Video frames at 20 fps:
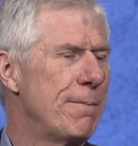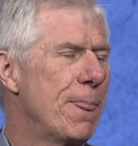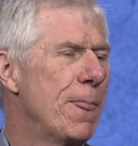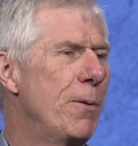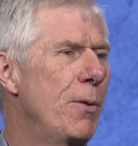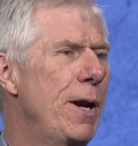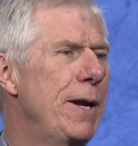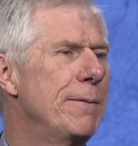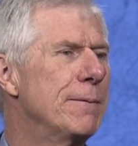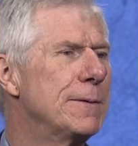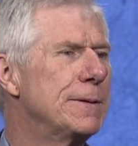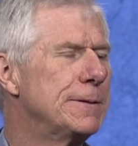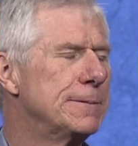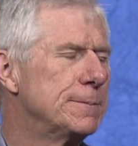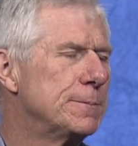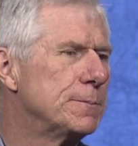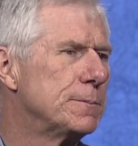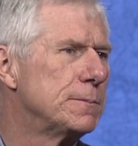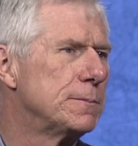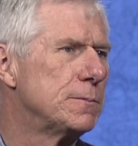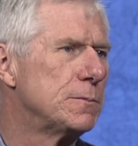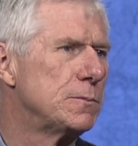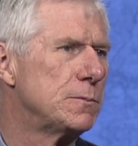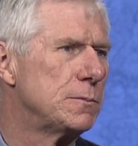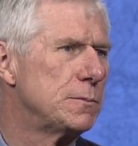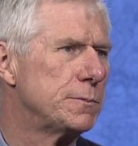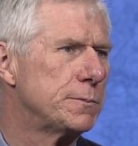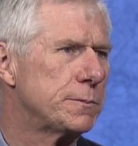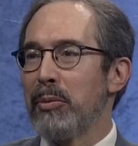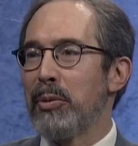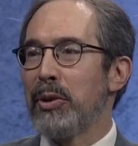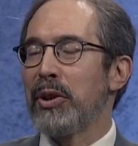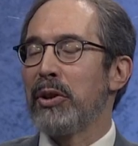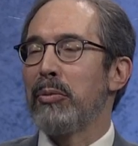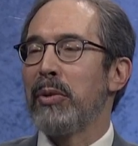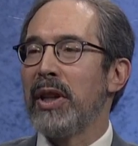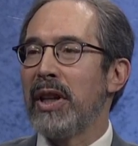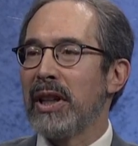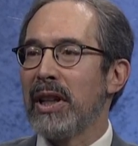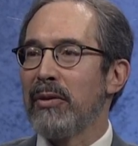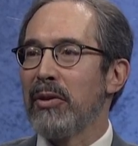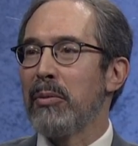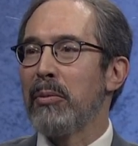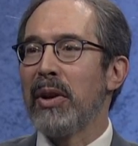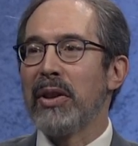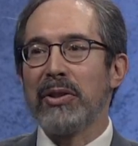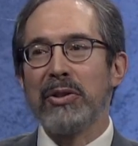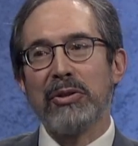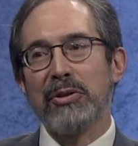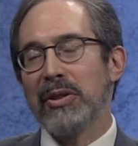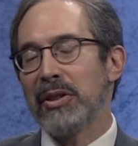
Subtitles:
Just finding the stories that we put in the Beacon every month.